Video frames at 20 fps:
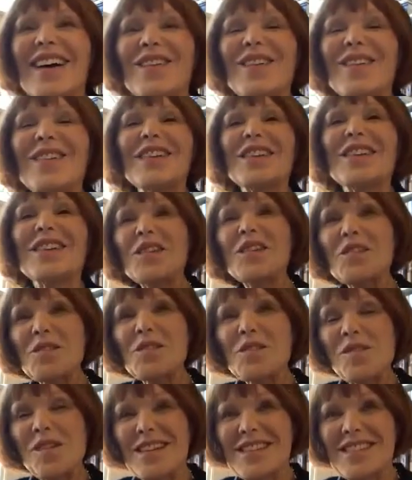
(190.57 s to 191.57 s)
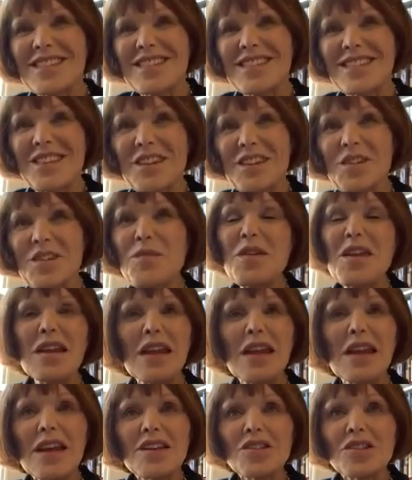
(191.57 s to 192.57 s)
What a good question. You mean
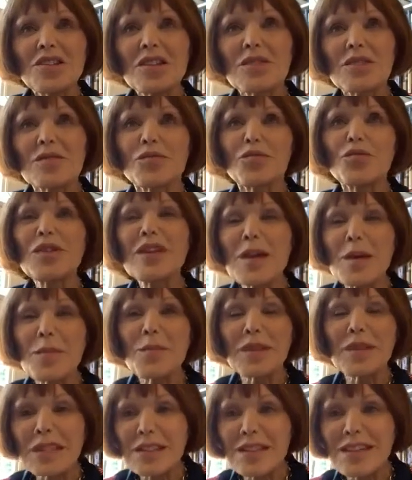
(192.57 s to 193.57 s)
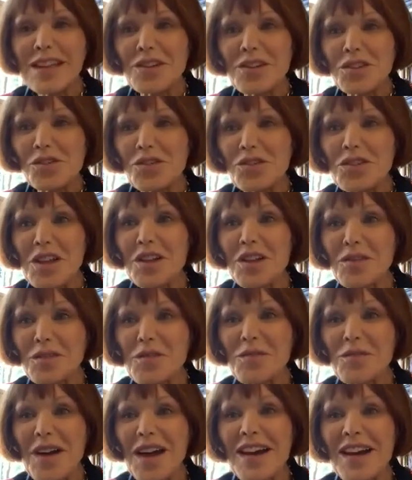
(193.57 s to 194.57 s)
sort of rehabilitate yourself
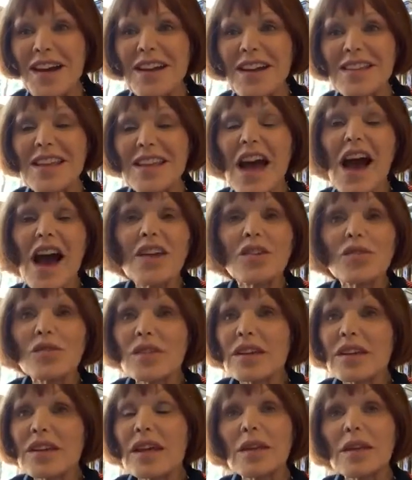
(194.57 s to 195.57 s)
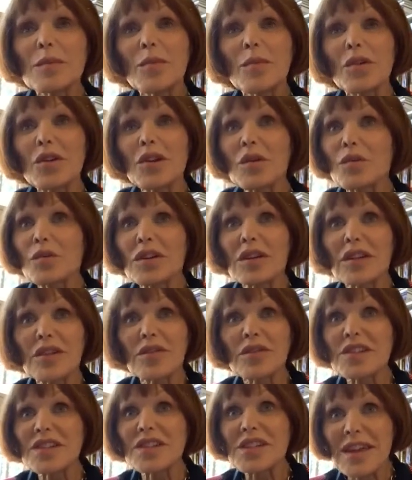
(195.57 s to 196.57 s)
in my eyes? I don't think anybody would
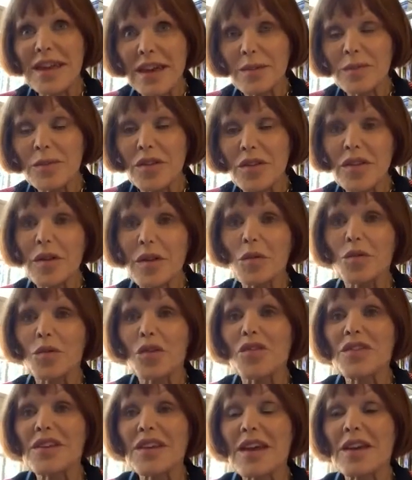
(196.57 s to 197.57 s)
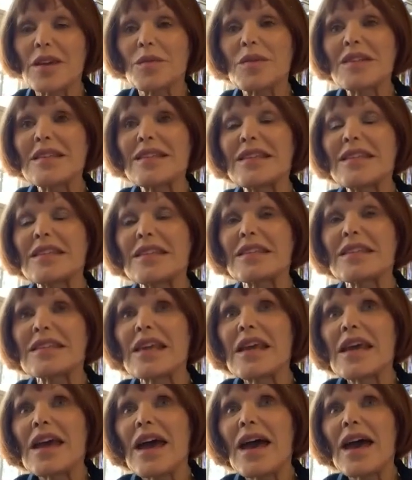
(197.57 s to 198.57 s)
give a damn that they were on the enemies list.
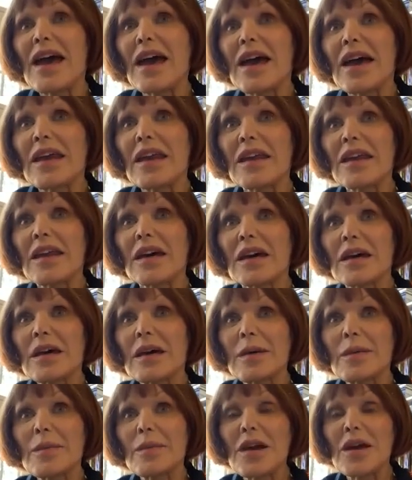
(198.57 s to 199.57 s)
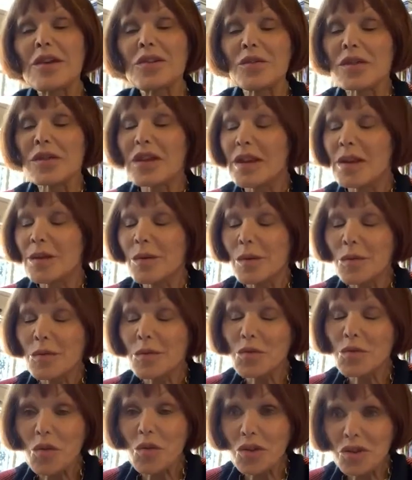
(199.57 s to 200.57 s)
And I don't think anyone
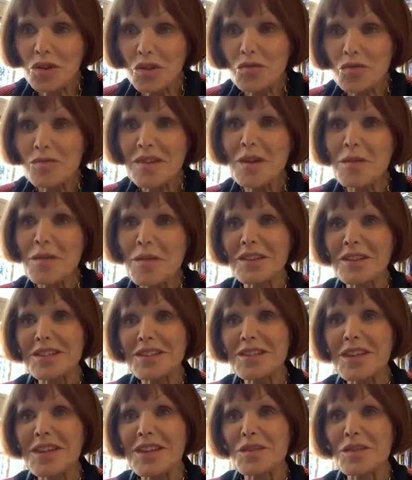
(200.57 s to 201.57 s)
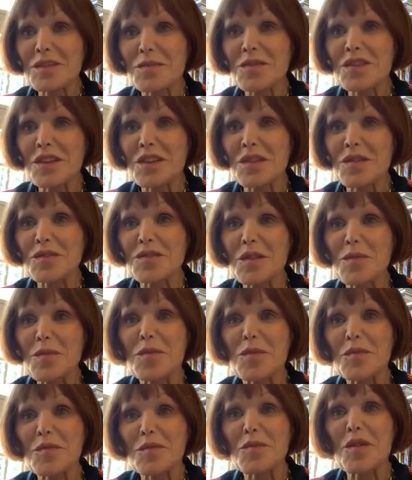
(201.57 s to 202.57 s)
would want to rehabilitate themselves. They're
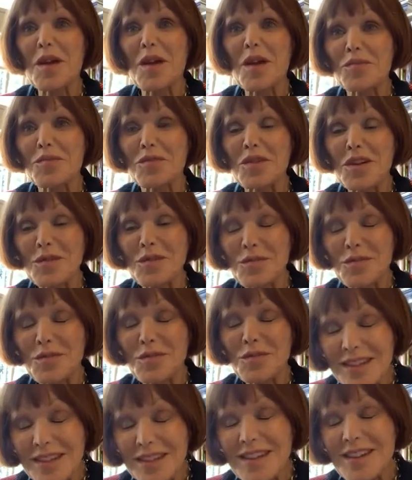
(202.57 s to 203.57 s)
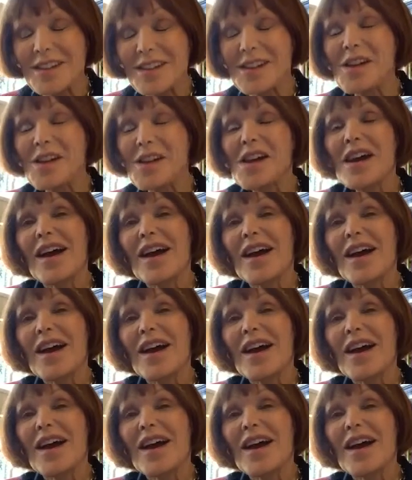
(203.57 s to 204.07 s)
probably quite proud of being there.